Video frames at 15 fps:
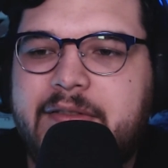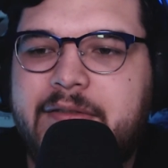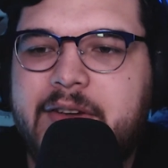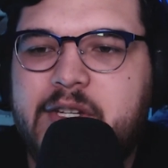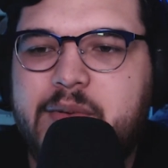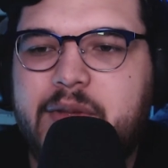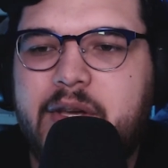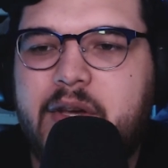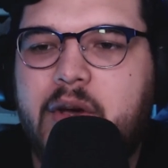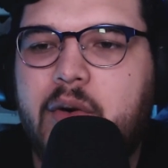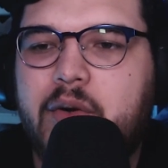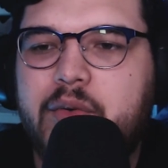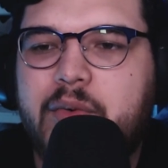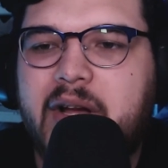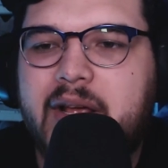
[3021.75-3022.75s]
is to fish with a
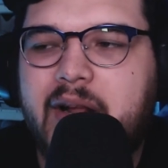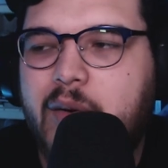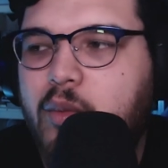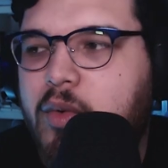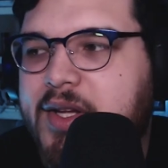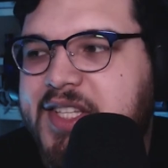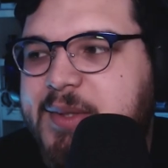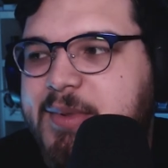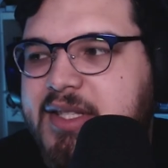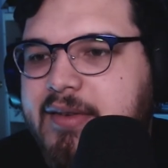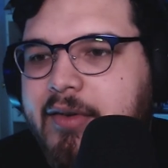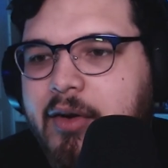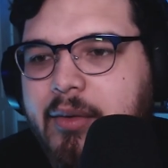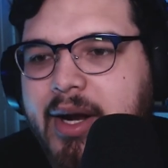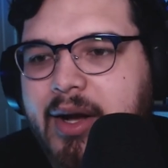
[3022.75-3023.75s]
gold rod on one
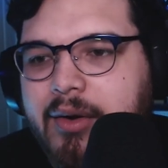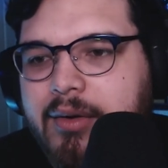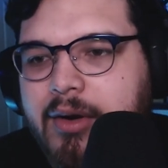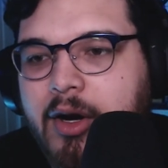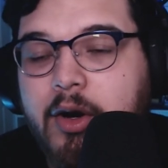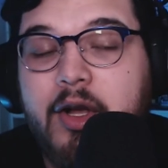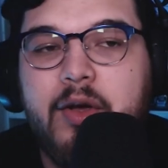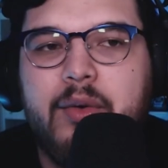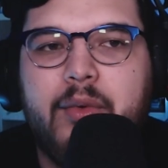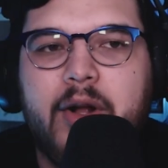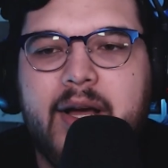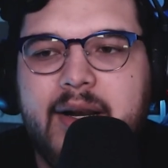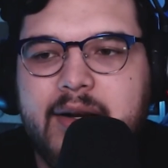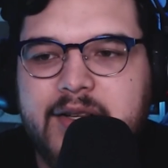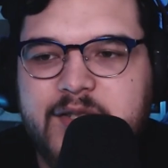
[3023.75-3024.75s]
specific route, or a good
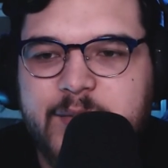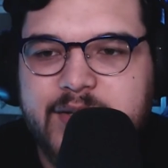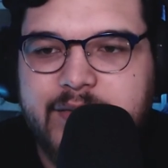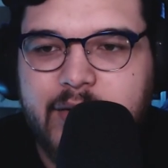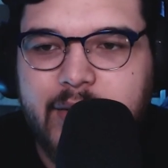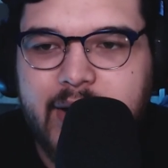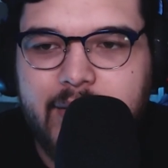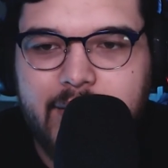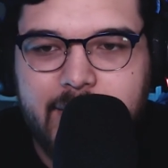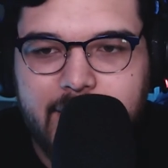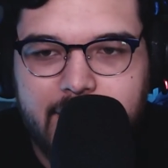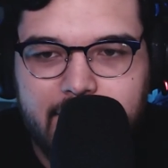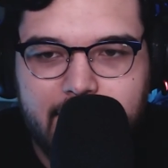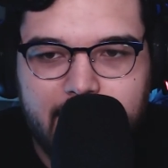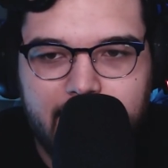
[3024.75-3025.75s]
rod in a specific route?
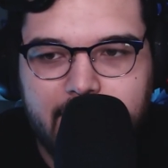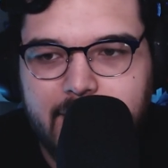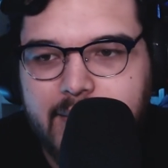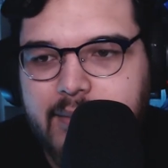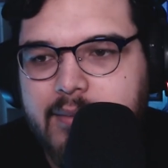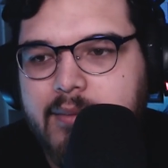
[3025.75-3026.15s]
Good damn.